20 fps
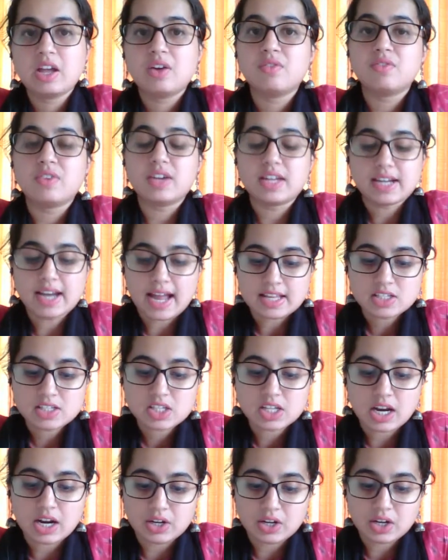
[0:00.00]
Whereas
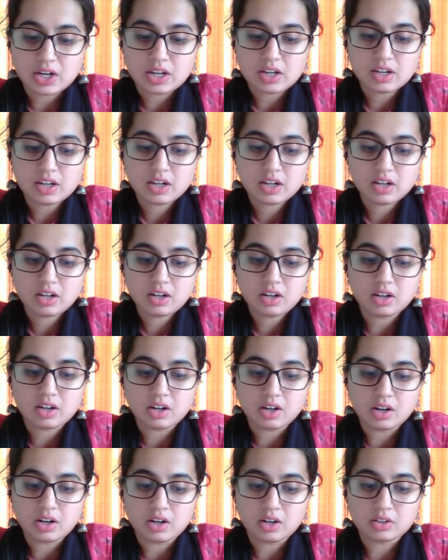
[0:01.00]
under
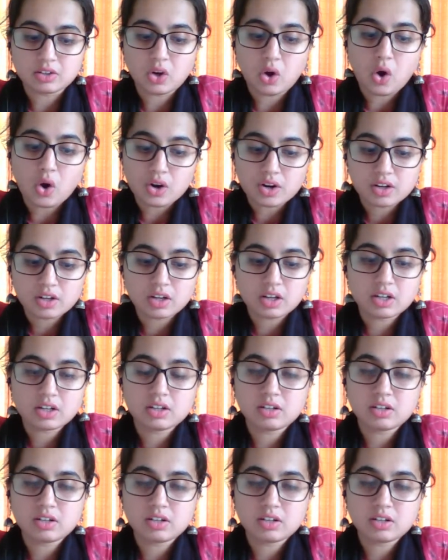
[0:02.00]
Order